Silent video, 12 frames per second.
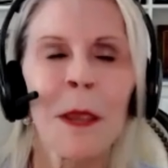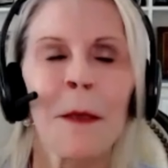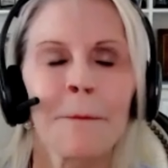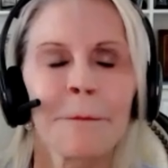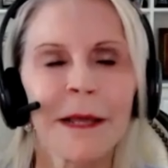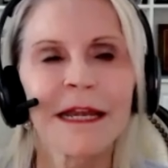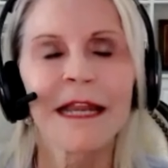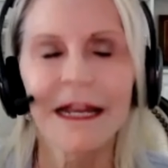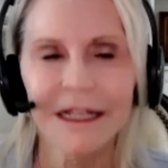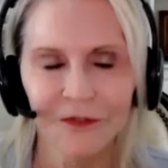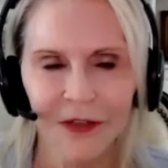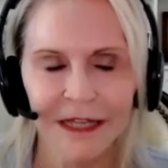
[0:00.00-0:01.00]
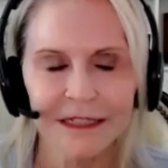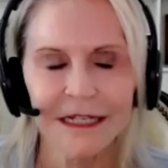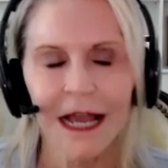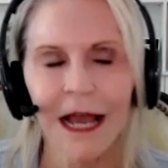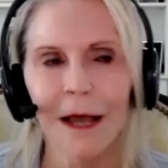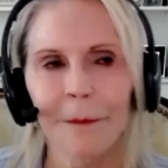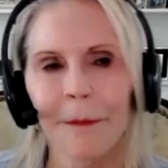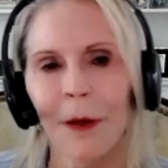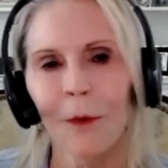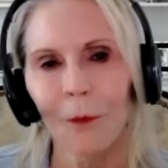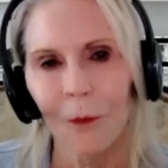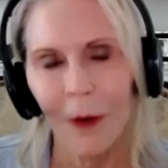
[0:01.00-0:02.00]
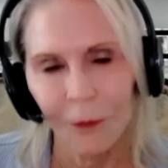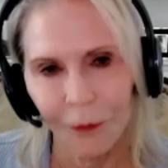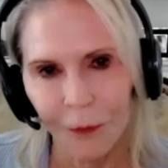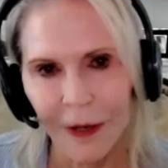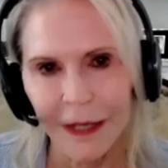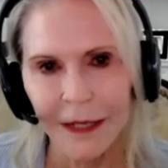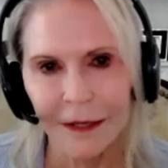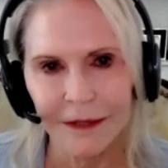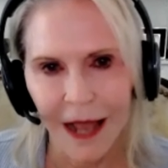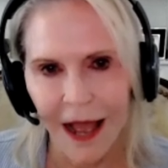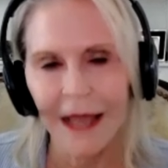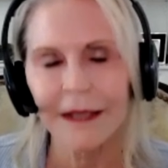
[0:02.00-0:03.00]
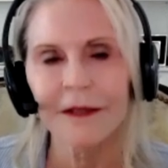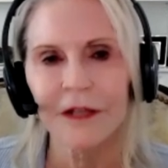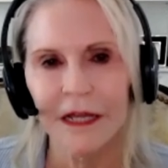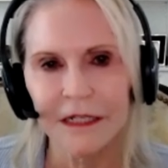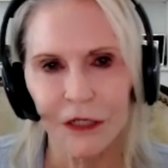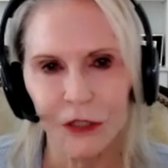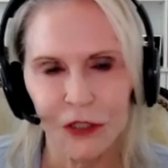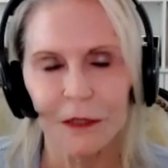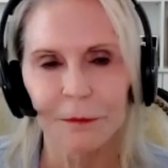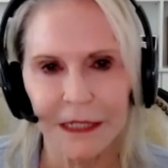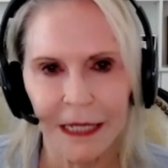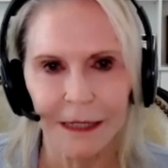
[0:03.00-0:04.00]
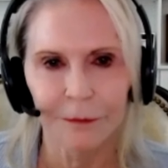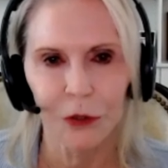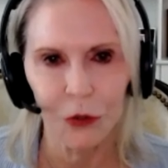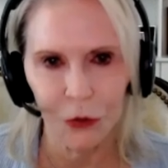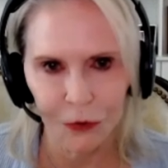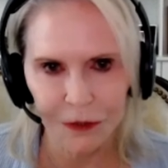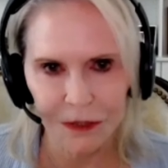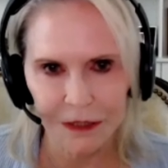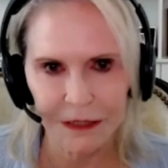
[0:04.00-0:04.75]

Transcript: But in any event, um, what, uh, I initially became a nurse,